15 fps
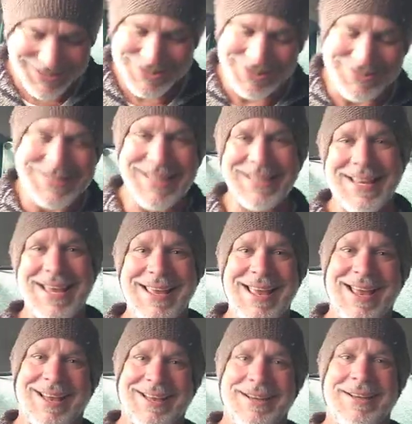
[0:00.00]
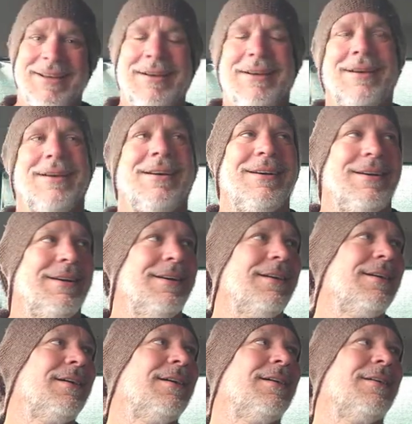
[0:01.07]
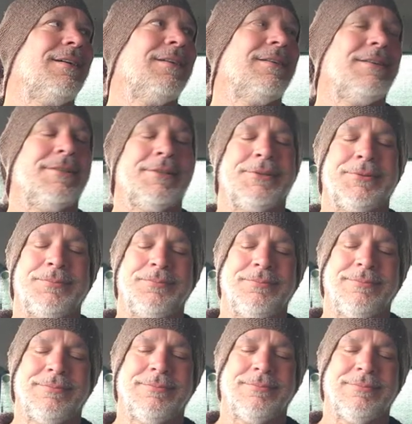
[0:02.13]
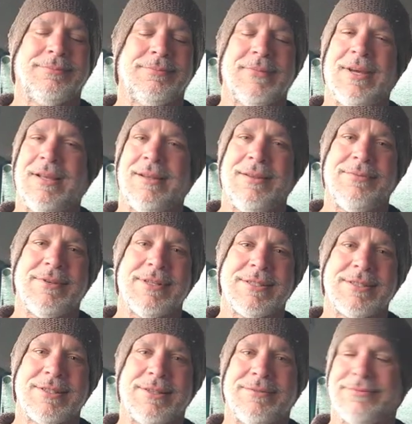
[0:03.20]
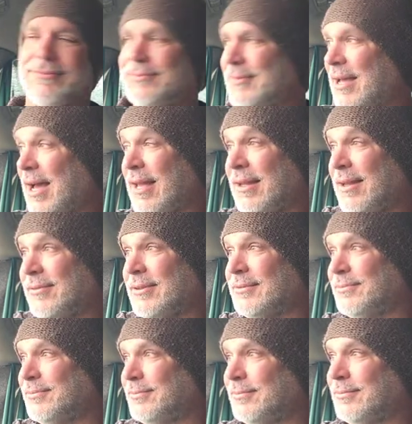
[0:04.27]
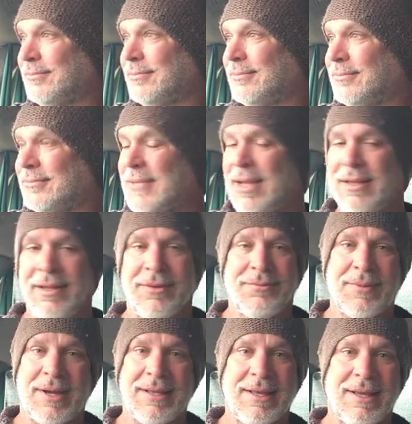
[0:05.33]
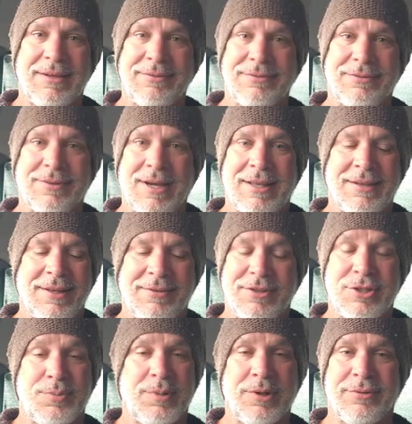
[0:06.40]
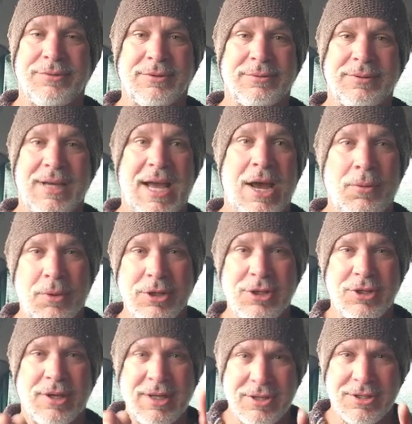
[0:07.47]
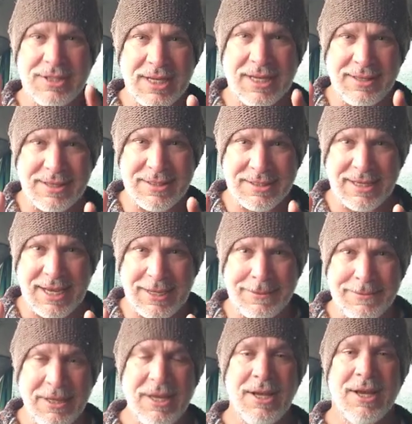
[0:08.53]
So it's like, yeah, yeah. Oh, I love this show. I love it. I love my life. I love it. It's beautiful. I want you to understand this, okay?